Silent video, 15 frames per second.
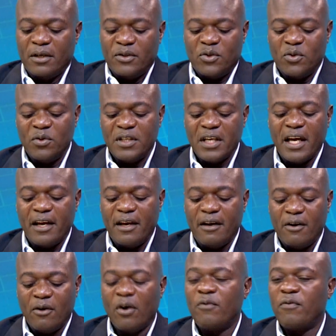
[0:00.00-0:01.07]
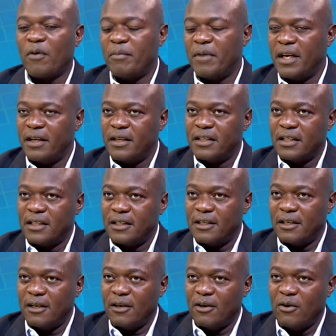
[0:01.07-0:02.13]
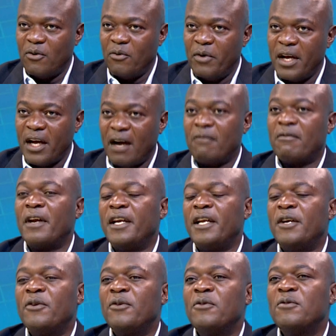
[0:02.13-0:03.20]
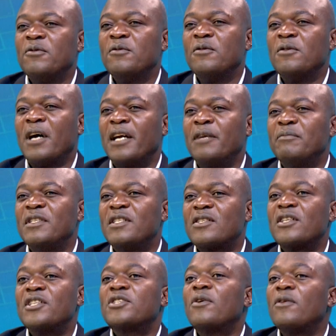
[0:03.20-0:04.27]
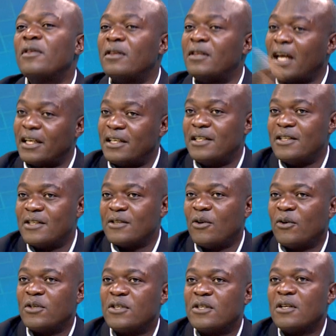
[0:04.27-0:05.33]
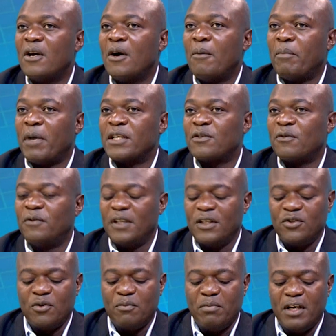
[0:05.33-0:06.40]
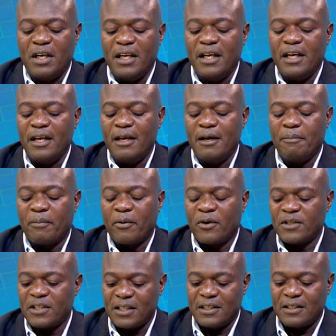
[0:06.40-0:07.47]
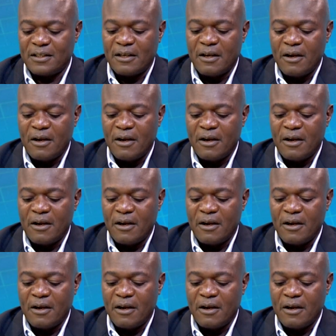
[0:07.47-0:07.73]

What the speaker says: Today, God forbid, we have a new administration that is not part of the Jubilee process.